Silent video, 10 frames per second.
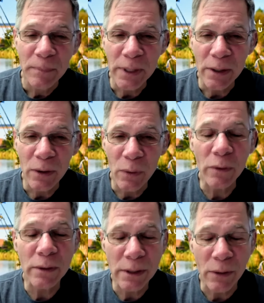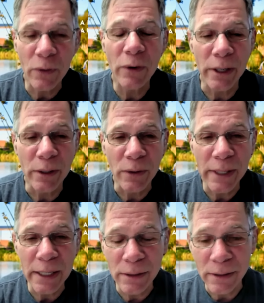the, the oriole,
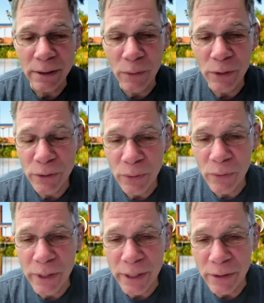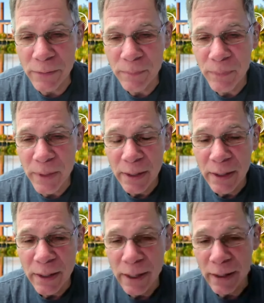that uh, orchard oriole,
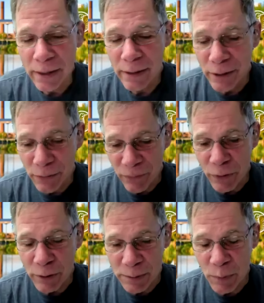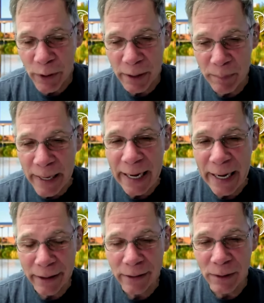uh, their first spring
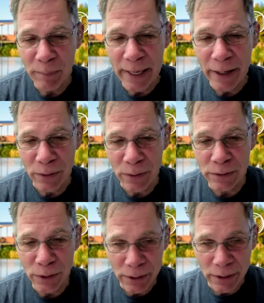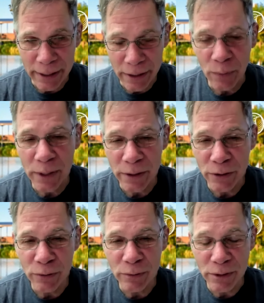back, the males look like the one
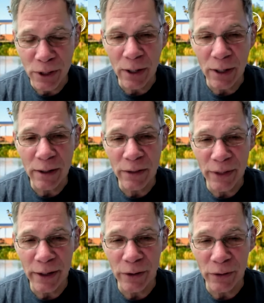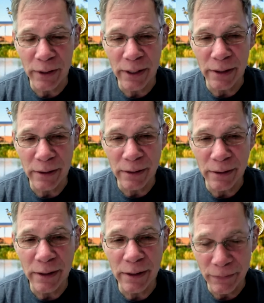that you saw there in
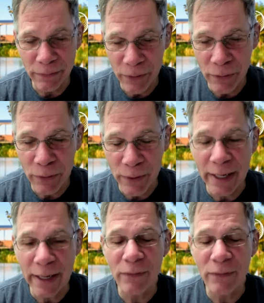in the photograph.